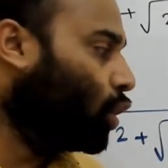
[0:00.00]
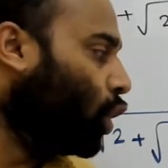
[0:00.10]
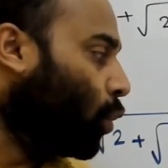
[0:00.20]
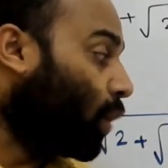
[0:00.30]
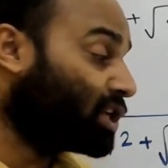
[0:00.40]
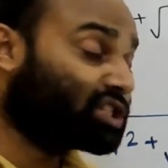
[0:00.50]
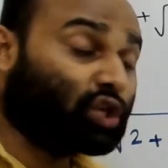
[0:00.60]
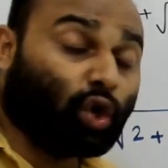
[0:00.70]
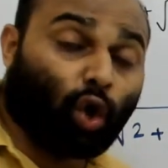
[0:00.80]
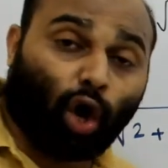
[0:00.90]
What
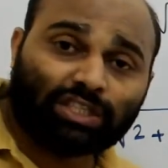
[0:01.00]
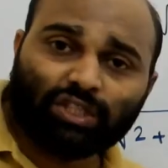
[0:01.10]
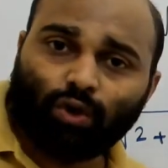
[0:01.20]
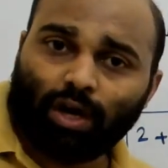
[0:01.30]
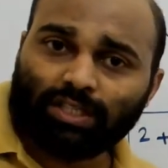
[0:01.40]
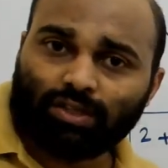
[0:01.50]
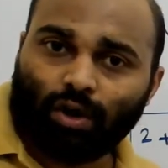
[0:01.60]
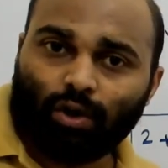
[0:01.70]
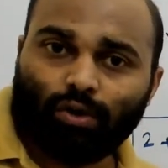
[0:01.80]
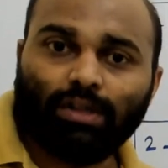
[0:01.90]
is cos square
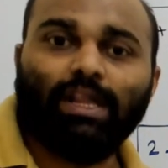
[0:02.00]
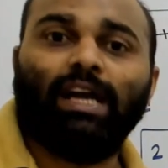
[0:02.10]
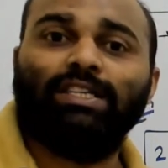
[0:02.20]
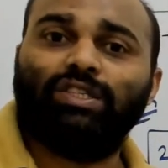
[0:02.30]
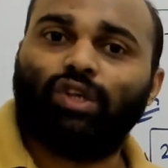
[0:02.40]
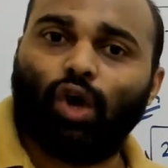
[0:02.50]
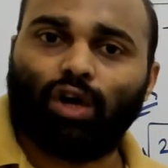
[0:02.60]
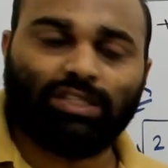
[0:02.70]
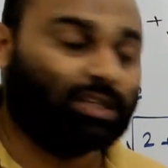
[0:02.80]
root? That is cos.